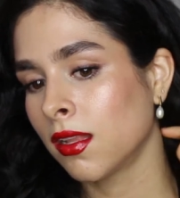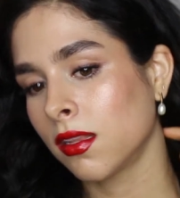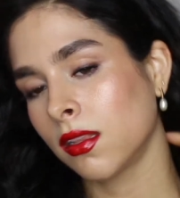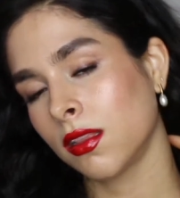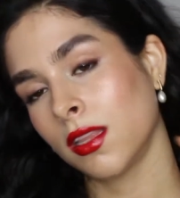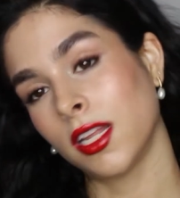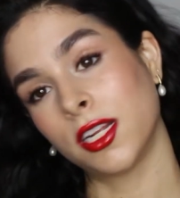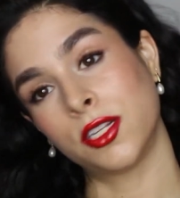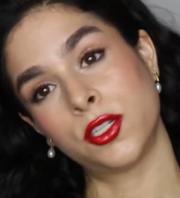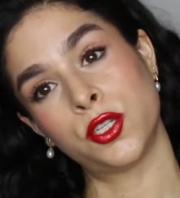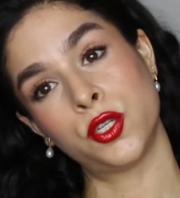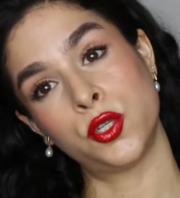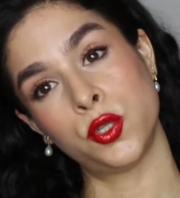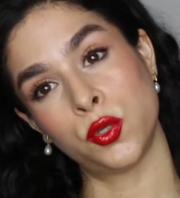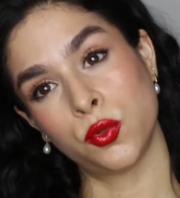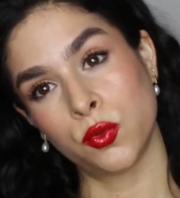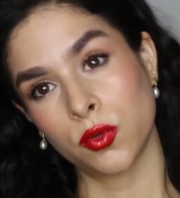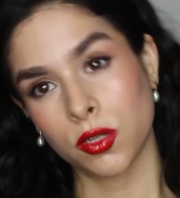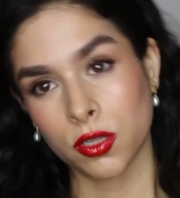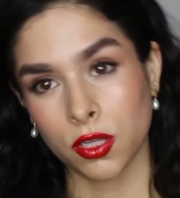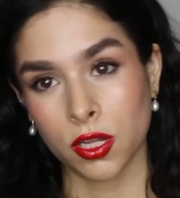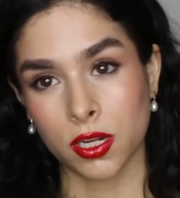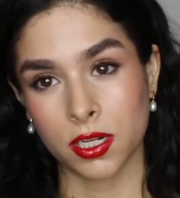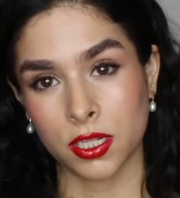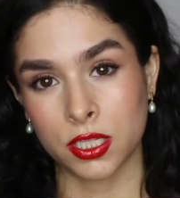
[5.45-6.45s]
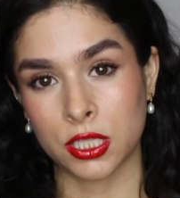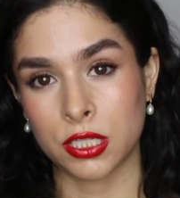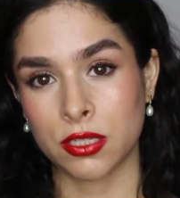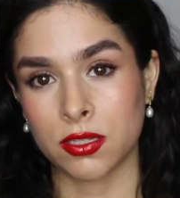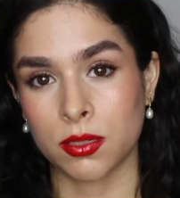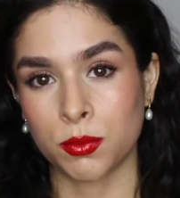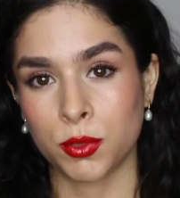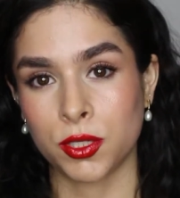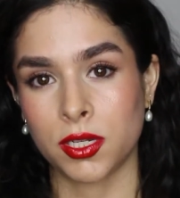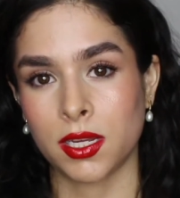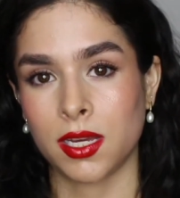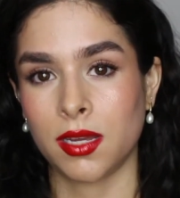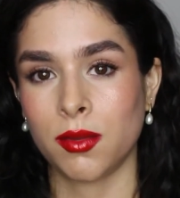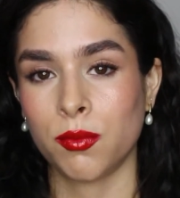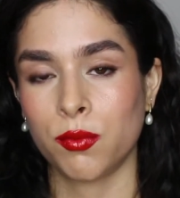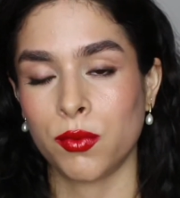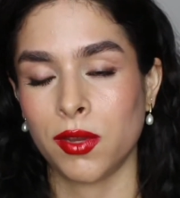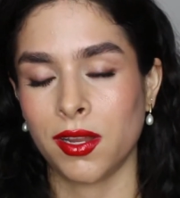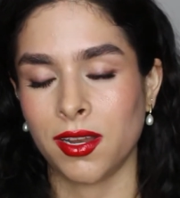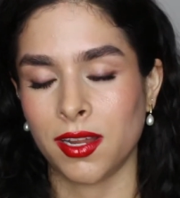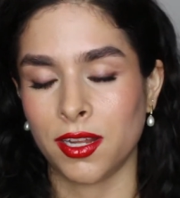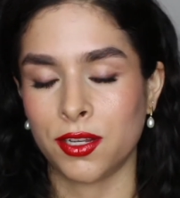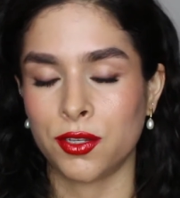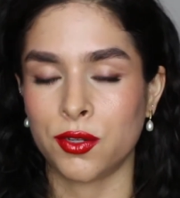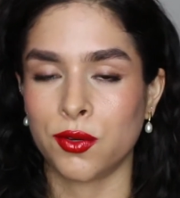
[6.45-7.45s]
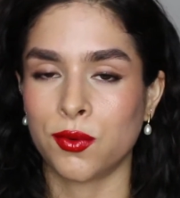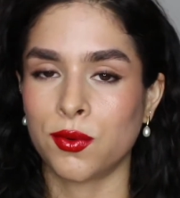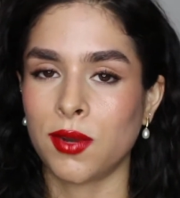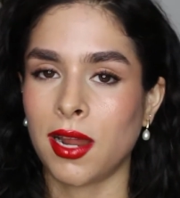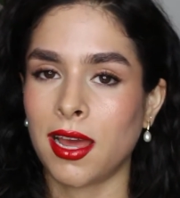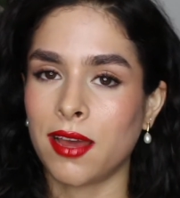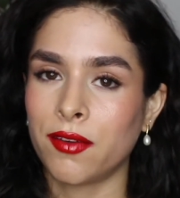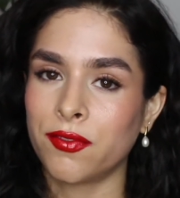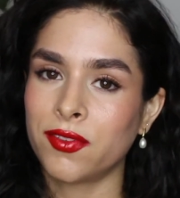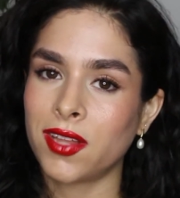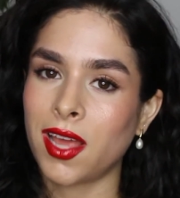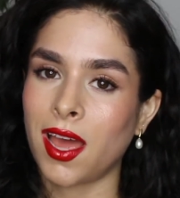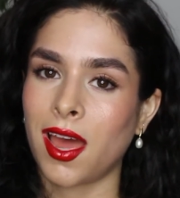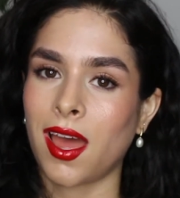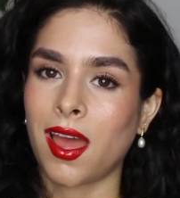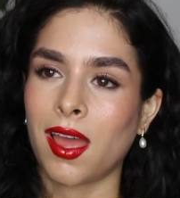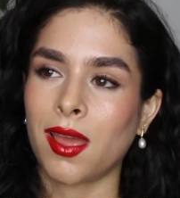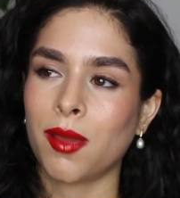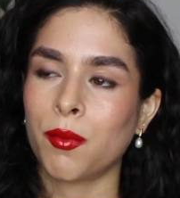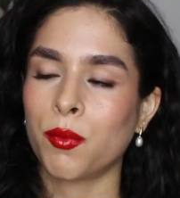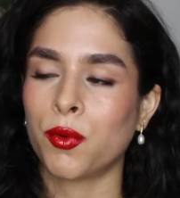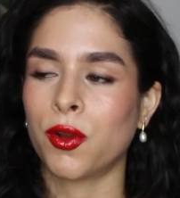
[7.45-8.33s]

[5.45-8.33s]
like to do a lot in the summertime when I don't have time